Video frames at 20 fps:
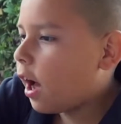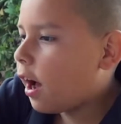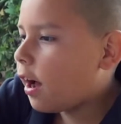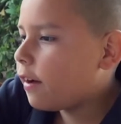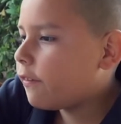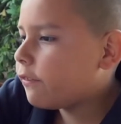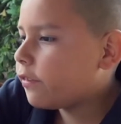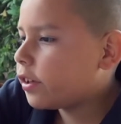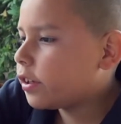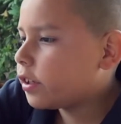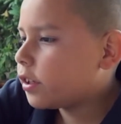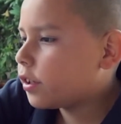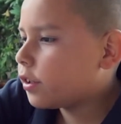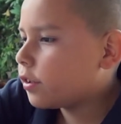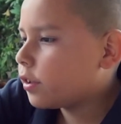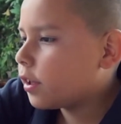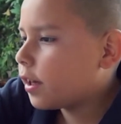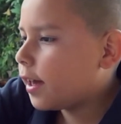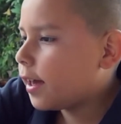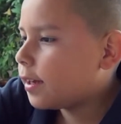have
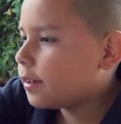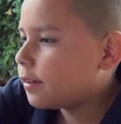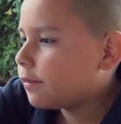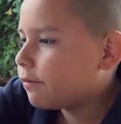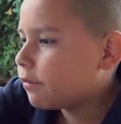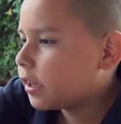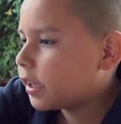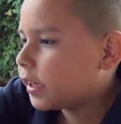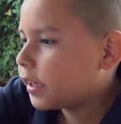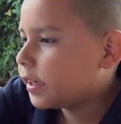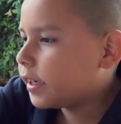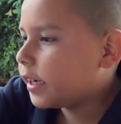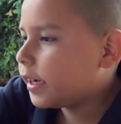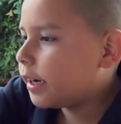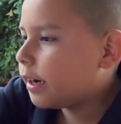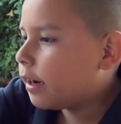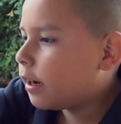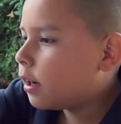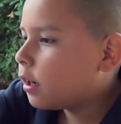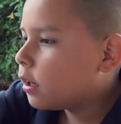until the end of the
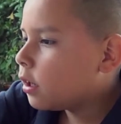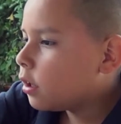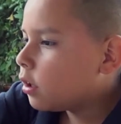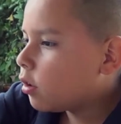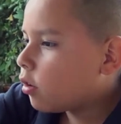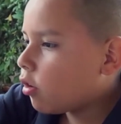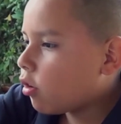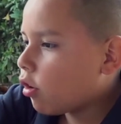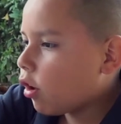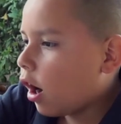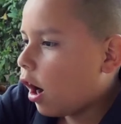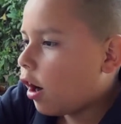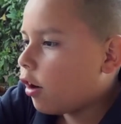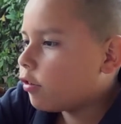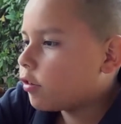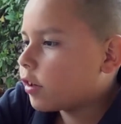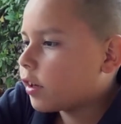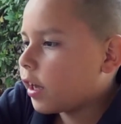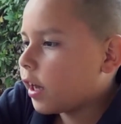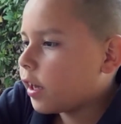year, or
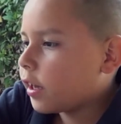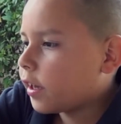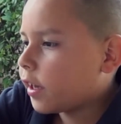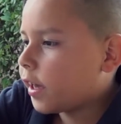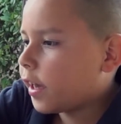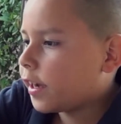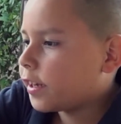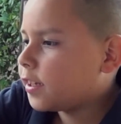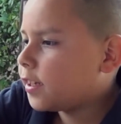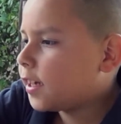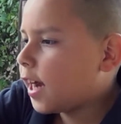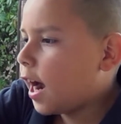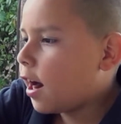I'll get kicked